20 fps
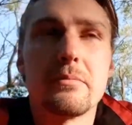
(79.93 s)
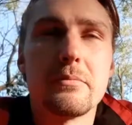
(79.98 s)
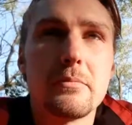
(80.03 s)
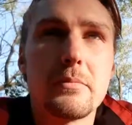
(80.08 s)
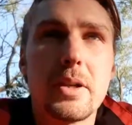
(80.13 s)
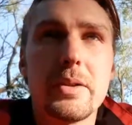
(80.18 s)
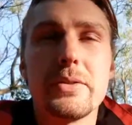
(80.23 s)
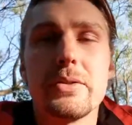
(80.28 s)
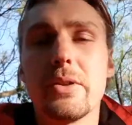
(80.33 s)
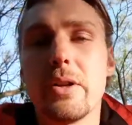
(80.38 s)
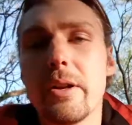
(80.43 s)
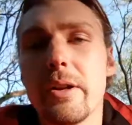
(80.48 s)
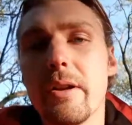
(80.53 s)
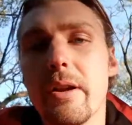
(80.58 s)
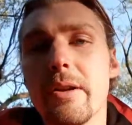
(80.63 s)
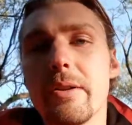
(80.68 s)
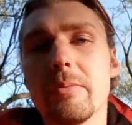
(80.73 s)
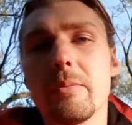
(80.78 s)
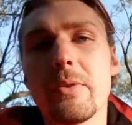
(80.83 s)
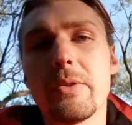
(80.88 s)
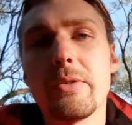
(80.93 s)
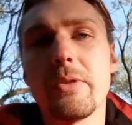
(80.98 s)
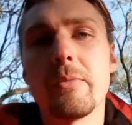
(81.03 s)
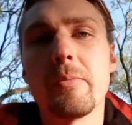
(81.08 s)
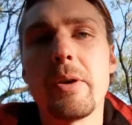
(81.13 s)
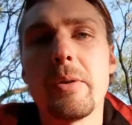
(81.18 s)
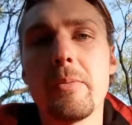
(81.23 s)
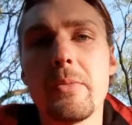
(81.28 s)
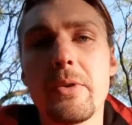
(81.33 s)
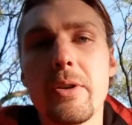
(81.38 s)
most of the days, most of
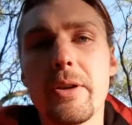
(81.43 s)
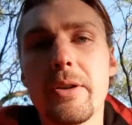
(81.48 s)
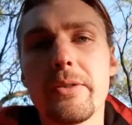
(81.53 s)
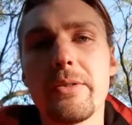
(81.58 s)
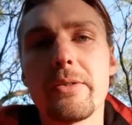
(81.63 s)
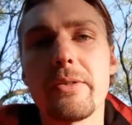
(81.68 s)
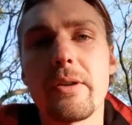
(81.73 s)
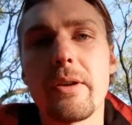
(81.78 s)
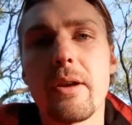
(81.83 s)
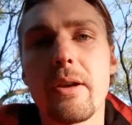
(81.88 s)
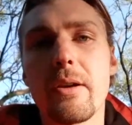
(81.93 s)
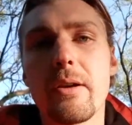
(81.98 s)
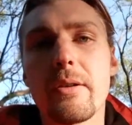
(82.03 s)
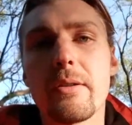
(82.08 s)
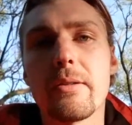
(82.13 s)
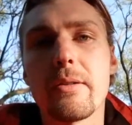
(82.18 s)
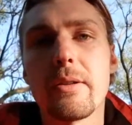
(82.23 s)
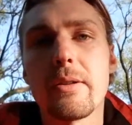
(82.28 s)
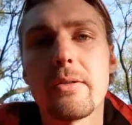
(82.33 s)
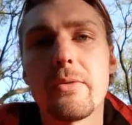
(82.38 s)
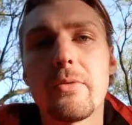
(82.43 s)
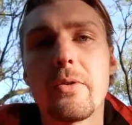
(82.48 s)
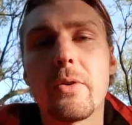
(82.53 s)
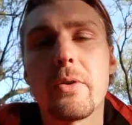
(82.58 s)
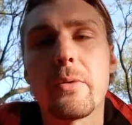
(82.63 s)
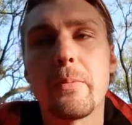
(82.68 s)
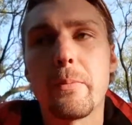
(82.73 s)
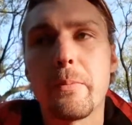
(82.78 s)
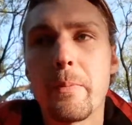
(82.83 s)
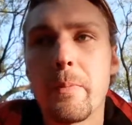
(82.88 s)
my mornings uh, just
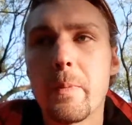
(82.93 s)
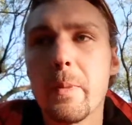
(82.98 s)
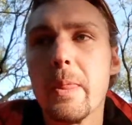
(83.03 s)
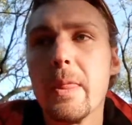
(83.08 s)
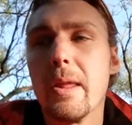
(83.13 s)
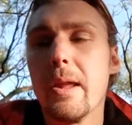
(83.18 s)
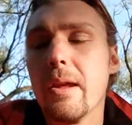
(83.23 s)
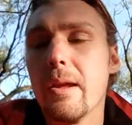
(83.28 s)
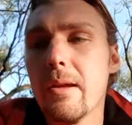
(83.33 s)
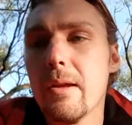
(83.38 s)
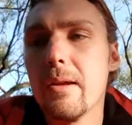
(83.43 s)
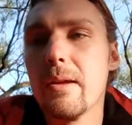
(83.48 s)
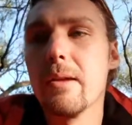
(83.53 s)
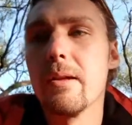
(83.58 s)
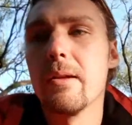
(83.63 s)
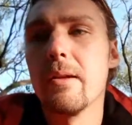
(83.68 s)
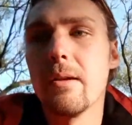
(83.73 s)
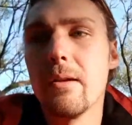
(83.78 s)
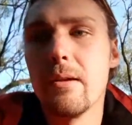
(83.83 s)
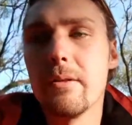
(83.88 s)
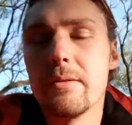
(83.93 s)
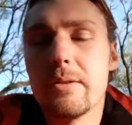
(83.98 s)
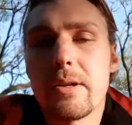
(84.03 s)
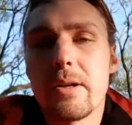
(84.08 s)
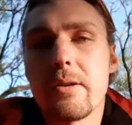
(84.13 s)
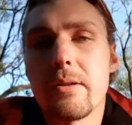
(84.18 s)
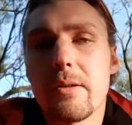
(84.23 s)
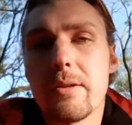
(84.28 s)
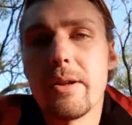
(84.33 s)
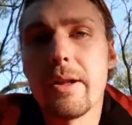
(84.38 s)
for
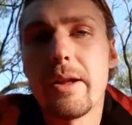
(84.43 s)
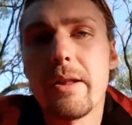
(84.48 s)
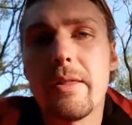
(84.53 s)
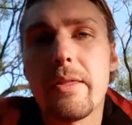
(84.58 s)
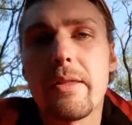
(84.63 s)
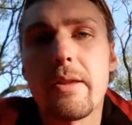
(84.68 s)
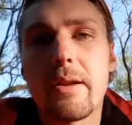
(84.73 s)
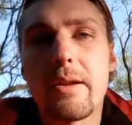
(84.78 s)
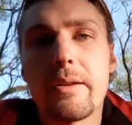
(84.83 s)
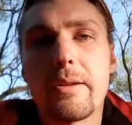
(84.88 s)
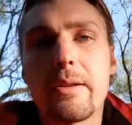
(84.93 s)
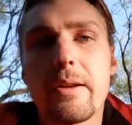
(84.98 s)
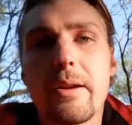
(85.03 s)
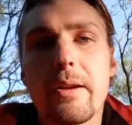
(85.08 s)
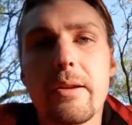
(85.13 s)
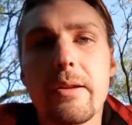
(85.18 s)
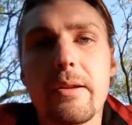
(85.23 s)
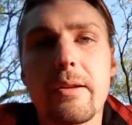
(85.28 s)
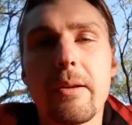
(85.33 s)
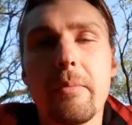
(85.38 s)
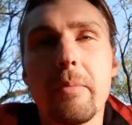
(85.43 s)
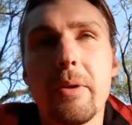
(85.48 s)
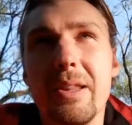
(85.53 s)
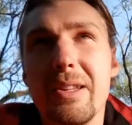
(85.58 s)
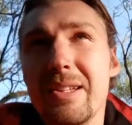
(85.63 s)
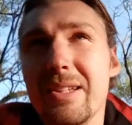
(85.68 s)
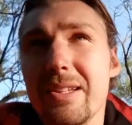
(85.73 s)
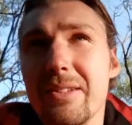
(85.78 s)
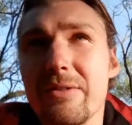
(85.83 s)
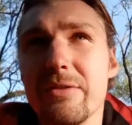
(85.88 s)
general health and I uh,
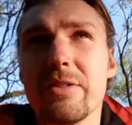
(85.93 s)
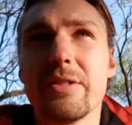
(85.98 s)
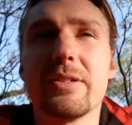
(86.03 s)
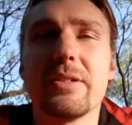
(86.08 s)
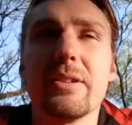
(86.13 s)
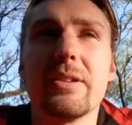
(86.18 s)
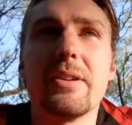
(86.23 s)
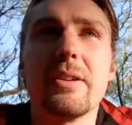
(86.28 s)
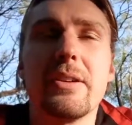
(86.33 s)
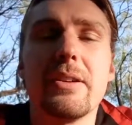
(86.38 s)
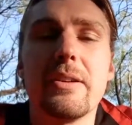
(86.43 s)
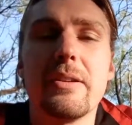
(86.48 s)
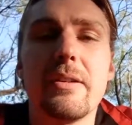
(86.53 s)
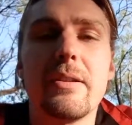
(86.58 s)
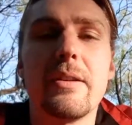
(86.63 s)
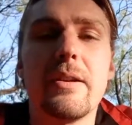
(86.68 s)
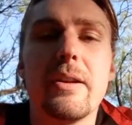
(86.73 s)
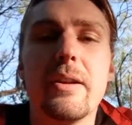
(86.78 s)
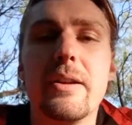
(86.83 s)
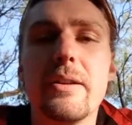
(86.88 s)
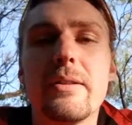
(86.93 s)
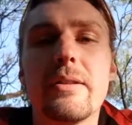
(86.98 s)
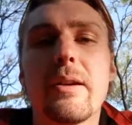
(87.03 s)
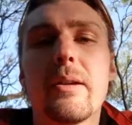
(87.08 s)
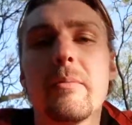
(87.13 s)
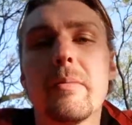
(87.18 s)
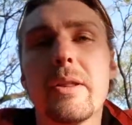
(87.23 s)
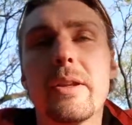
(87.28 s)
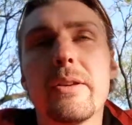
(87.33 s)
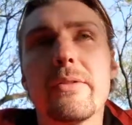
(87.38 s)
believe uh, in it. I
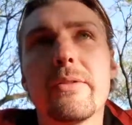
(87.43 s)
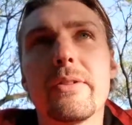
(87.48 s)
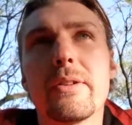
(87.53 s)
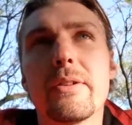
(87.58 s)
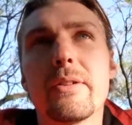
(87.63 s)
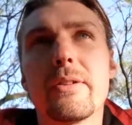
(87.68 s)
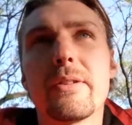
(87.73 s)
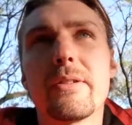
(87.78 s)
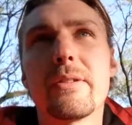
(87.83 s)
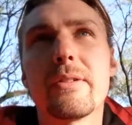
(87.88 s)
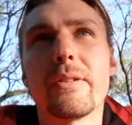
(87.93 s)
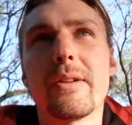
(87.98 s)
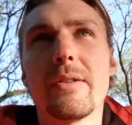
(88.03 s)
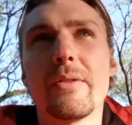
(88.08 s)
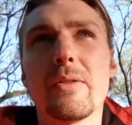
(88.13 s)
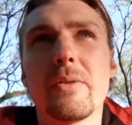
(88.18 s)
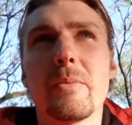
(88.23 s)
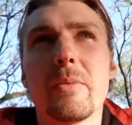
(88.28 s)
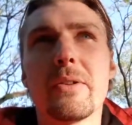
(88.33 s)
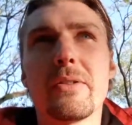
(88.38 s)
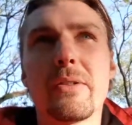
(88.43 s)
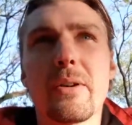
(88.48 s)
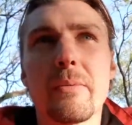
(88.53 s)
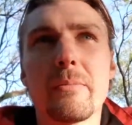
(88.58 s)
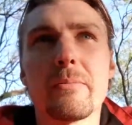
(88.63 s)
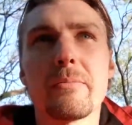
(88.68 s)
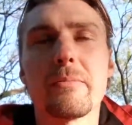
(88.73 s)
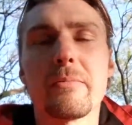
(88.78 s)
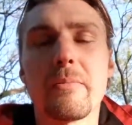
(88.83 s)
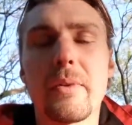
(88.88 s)
believe it gives me
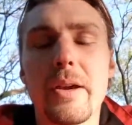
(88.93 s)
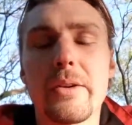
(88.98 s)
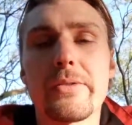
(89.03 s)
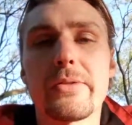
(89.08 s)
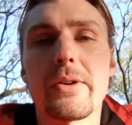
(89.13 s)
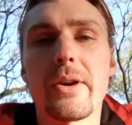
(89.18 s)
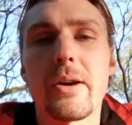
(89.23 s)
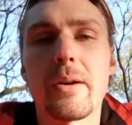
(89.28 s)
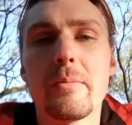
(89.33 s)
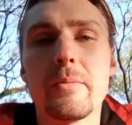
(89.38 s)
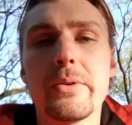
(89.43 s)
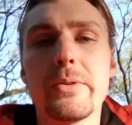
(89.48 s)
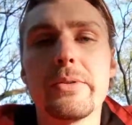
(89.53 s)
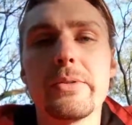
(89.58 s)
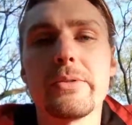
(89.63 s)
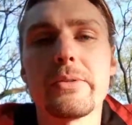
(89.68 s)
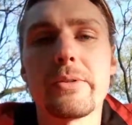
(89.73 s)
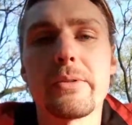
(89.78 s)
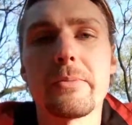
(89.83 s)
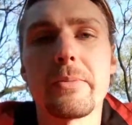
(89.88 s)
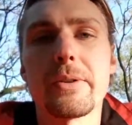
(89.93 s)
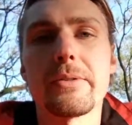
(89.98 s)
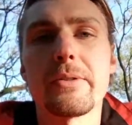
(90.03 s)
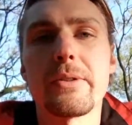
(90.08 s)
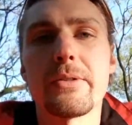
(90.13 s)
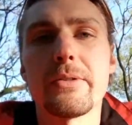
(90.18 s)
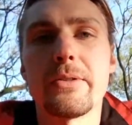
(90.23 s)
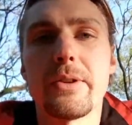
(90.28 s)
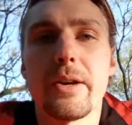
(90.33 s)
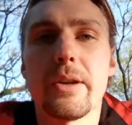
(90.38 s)
some extra boost, some extra
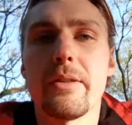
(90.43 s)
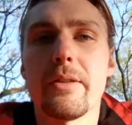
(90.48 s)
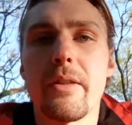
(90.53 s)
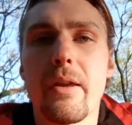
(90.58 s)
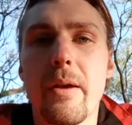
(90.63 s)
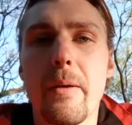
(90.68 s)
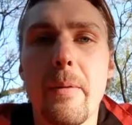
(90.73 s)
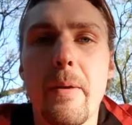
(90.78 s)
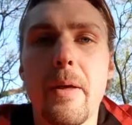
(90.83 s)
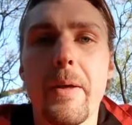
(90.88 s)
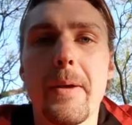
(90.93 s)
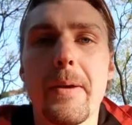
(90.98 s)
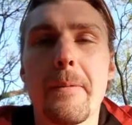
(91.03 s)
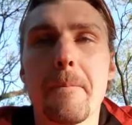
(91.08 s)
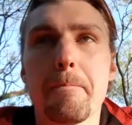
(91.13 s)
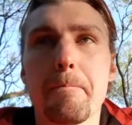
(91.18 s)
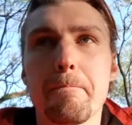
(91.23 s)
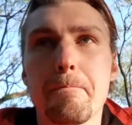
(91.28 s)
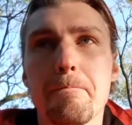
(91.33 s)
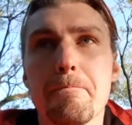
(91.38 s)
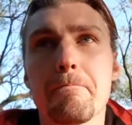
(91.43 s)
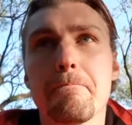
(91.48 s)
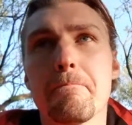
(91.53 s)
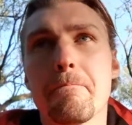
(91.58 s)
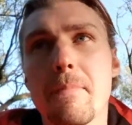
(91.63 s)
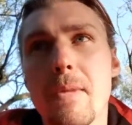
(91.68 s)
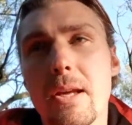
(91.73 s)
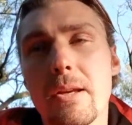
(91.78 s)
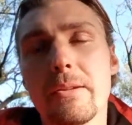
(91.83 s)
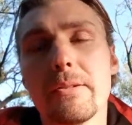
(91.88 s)
strength. Um,
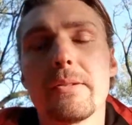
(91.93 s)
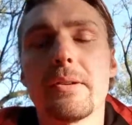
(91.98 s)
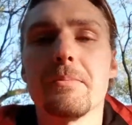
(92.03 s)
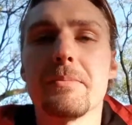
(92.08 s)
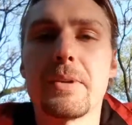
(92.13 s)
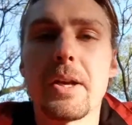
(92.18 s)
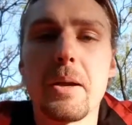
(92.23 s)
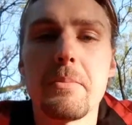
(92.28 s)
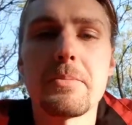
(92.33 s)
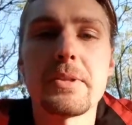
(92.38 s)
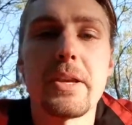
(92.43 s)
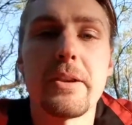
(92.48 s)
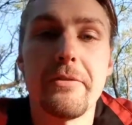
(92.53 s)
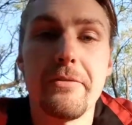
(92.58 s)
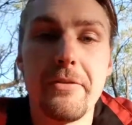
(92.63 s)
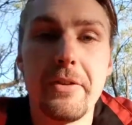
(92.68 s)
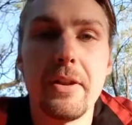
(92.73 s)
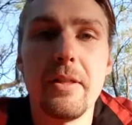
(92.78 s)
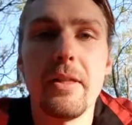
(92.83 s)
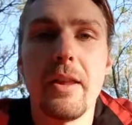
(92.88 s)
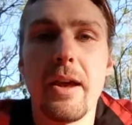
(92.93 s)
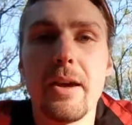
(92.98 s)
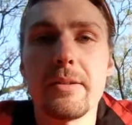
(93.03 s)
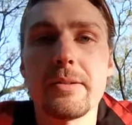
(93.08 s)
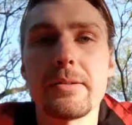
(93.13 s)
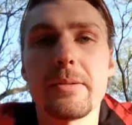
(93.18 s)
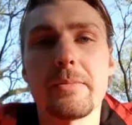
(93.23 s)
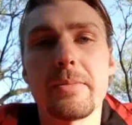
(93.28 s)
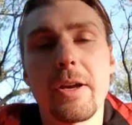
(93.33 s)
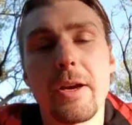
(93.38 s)
sometimes I feel that,
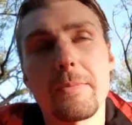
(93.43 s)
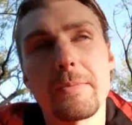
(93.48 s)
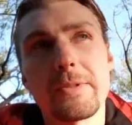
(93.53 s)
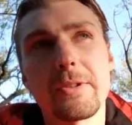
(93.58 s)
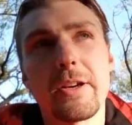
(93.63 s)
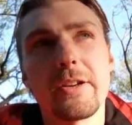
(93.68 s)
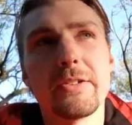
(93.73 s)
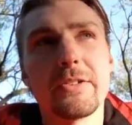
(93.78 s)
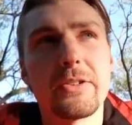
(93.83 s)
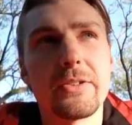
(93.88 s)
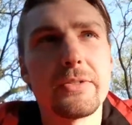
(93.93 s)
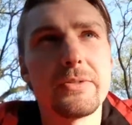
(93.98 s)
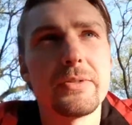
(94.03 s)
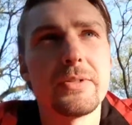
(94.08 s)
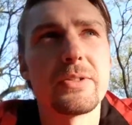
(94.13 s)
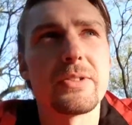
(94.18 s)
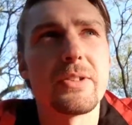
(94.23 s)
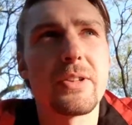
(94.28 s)
sometimes I don't,